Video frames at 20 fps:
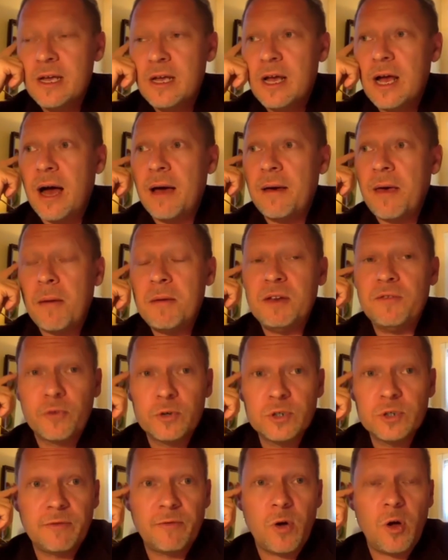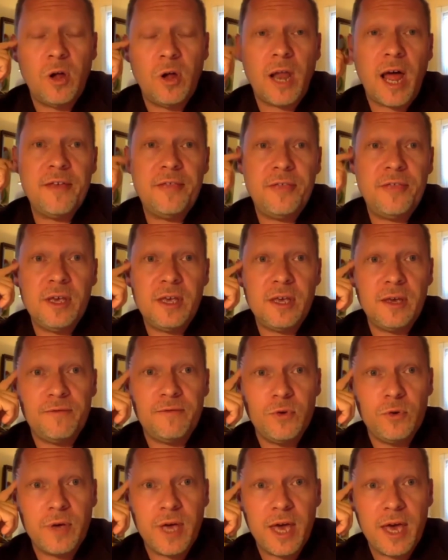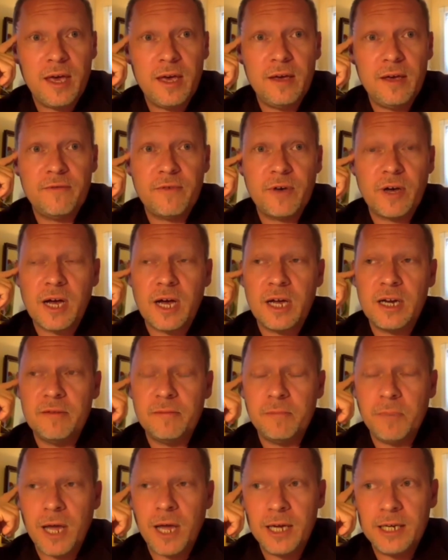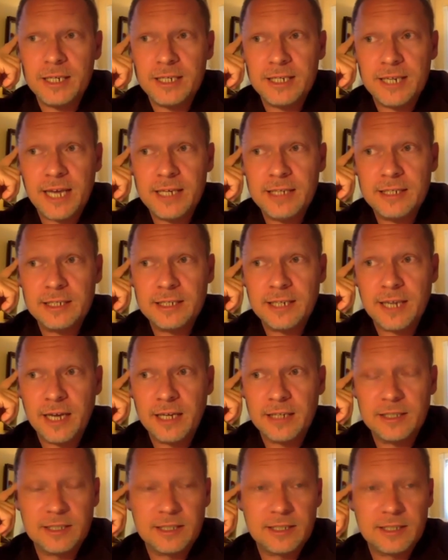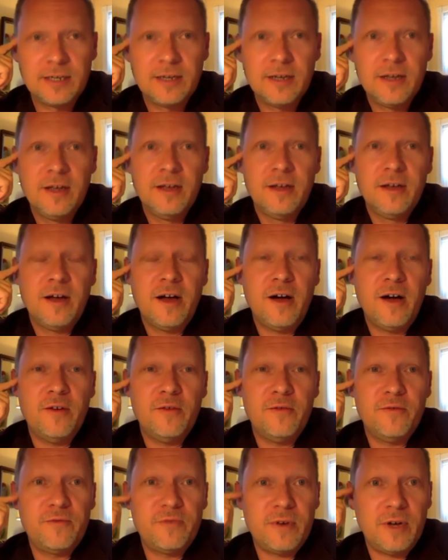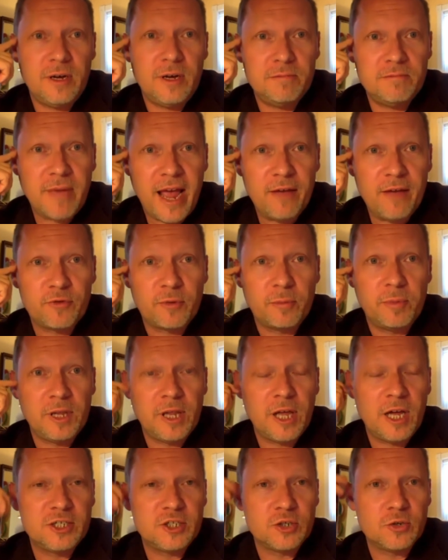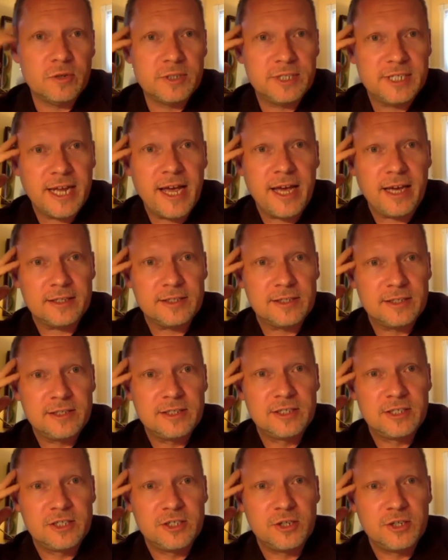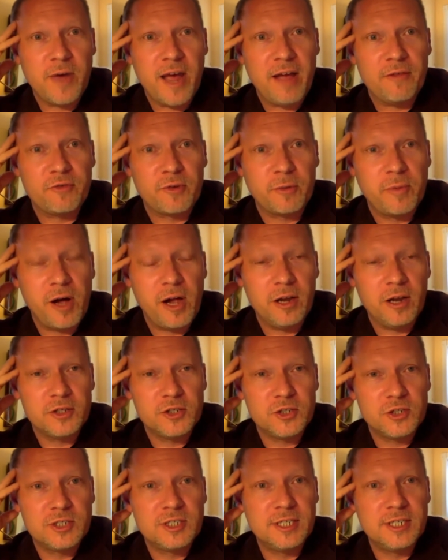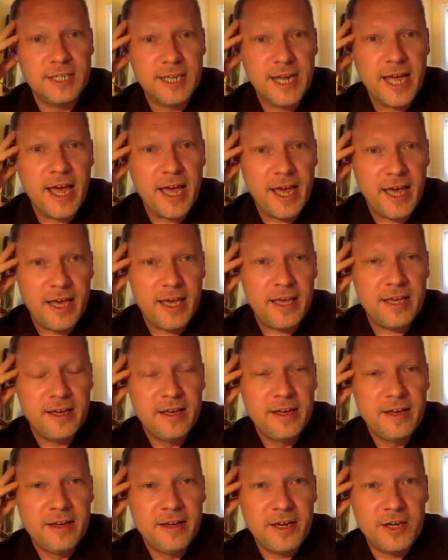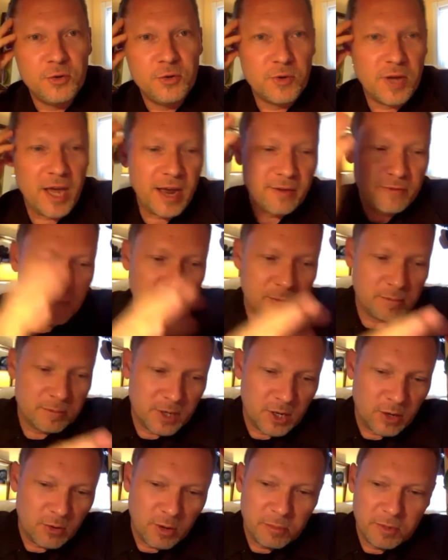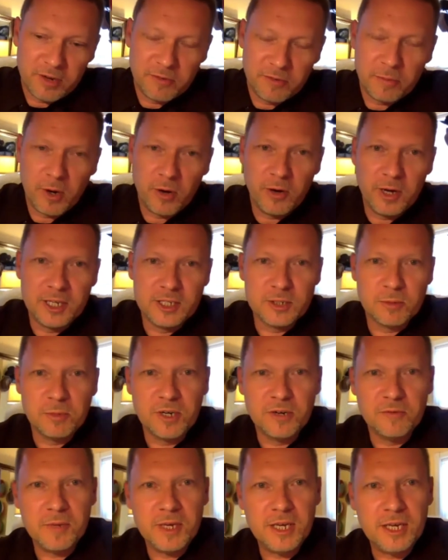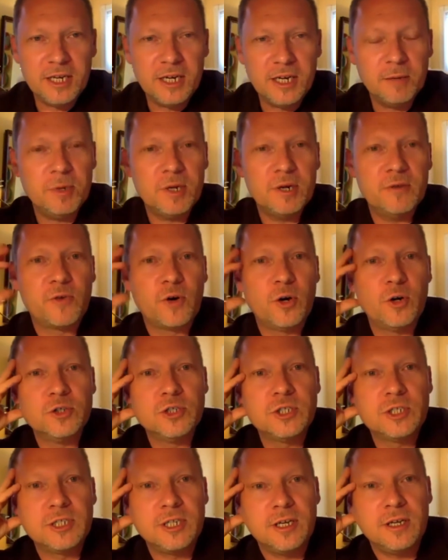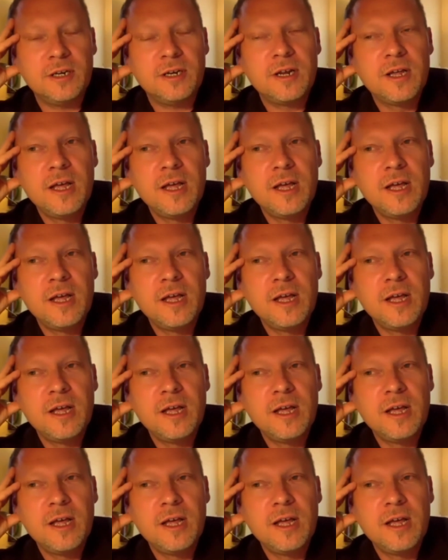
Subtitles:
I mean, first of all, I think if you gave a kind of blind taste test of anthropological texts to anthropologists today, and you gave them, you know, a bit of Boaz, a bit of Mead, a bit of Hurston